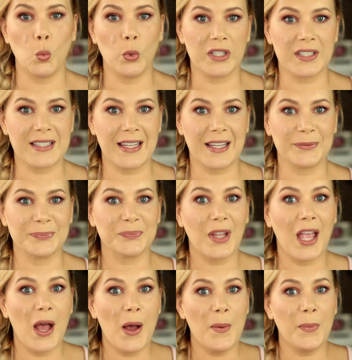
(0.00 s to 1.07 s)
we'll see.
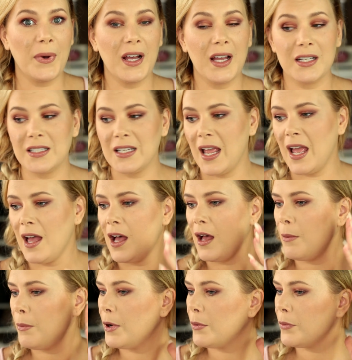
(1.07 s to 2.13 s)
But
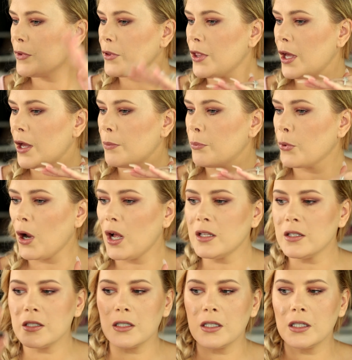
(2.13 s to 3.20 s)
the
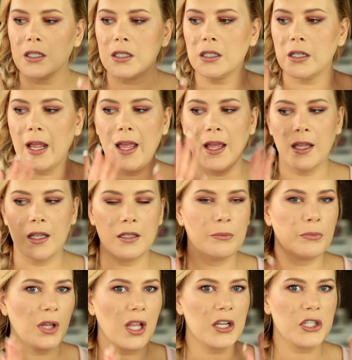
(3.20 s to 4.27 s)
bronzer
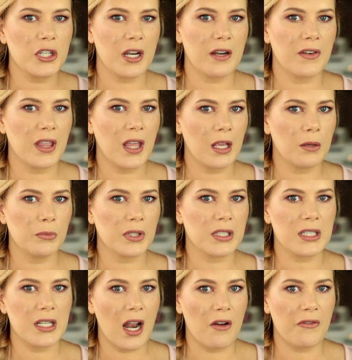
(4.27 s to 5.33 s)
and blush and everything
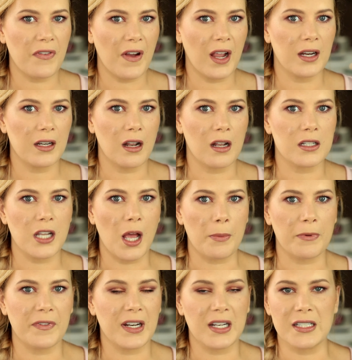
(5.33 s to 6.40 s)
blended out fine on
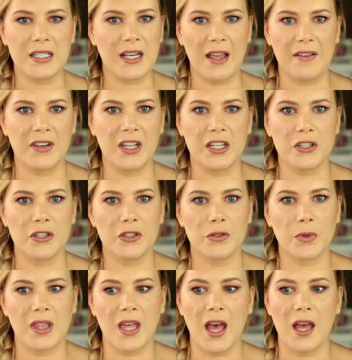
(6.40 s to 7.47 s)
top of it. I didn't have any issues
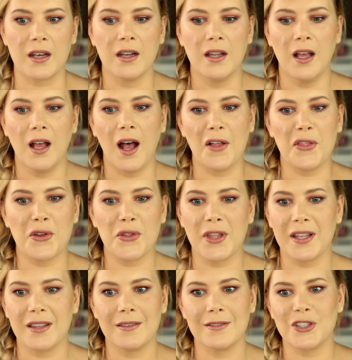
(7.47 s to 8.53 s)
with that, other
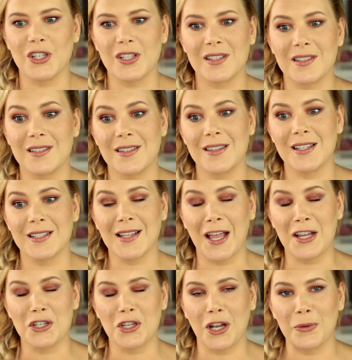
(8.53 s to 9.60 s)
than just this
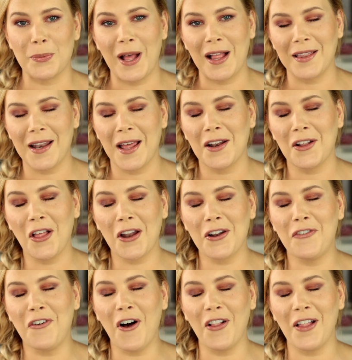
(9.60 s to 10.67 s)
eyeshadow palette had a lot
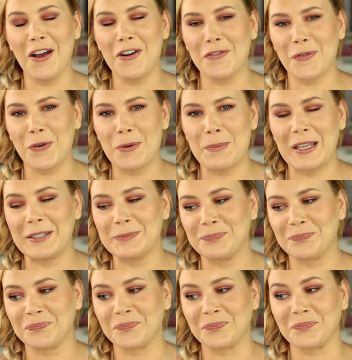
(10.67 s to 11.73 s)
of fallout for me,